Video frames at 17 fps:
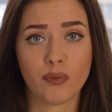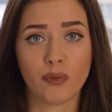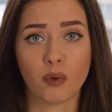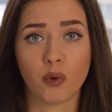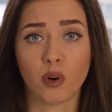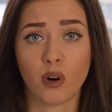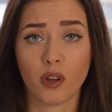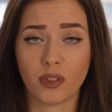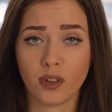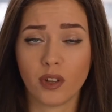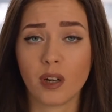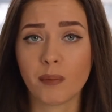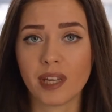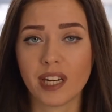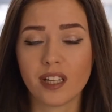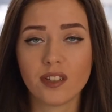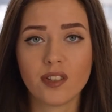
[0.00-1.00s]
for 30
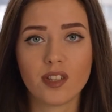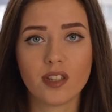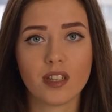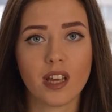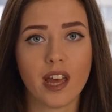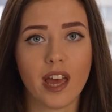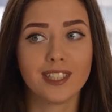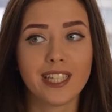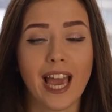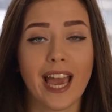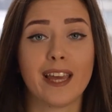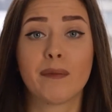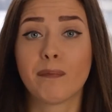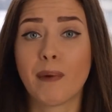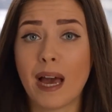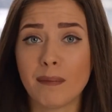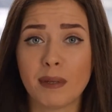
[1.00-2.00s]
minutes. Yeah,
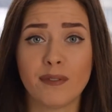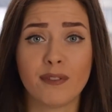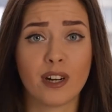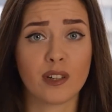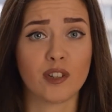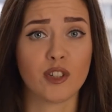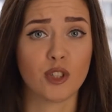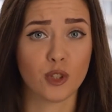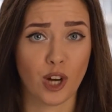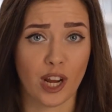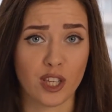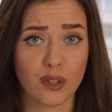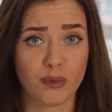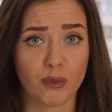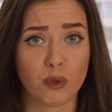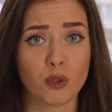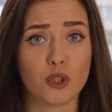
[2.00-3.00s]
it might be very
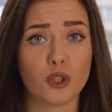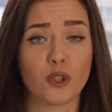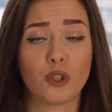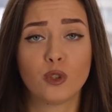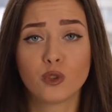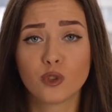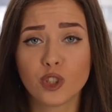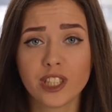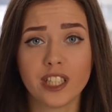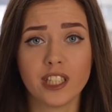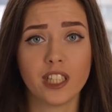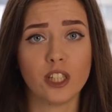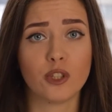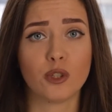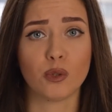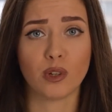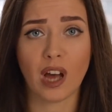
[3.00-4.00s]
stressful, so you really
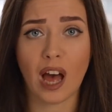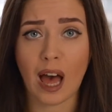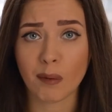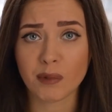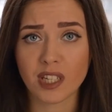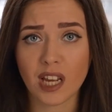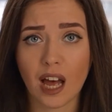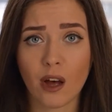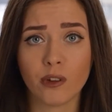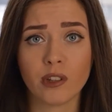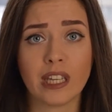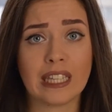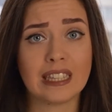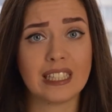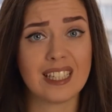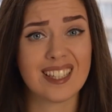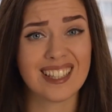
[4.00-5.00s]
need to calm down
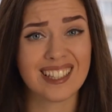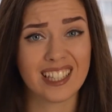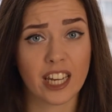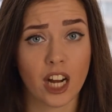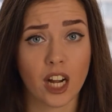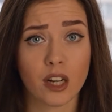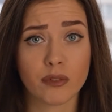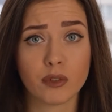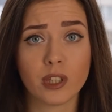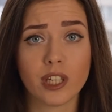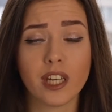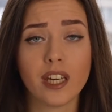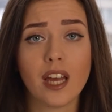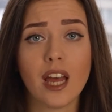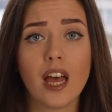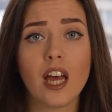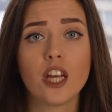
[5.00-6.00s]
and listen carefully.